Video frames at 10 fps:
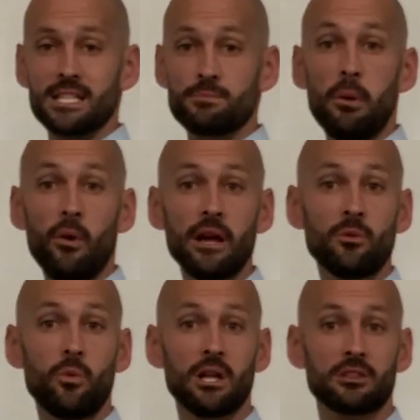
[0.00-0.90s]
it's
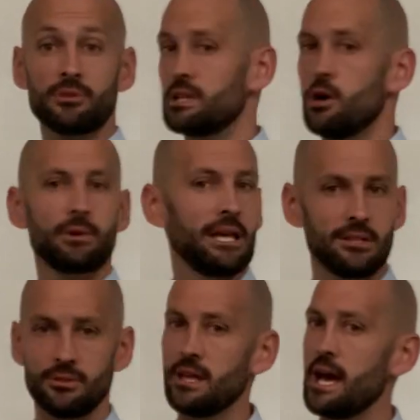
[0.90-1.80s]
0.13. Nope, can't
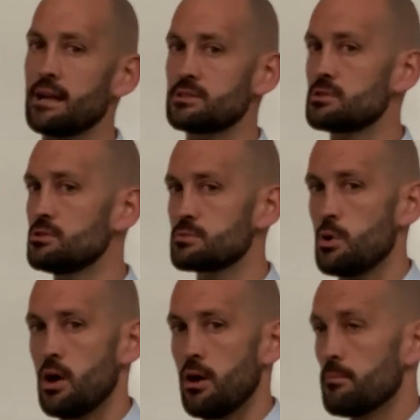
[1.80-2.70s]
do that. It's too
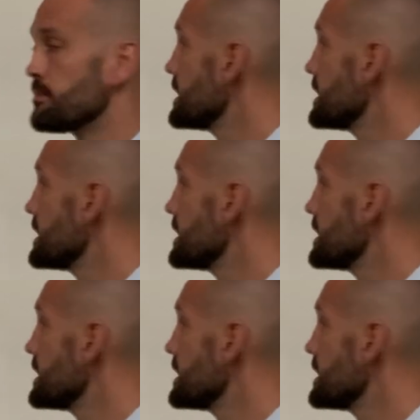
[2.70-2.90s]
small.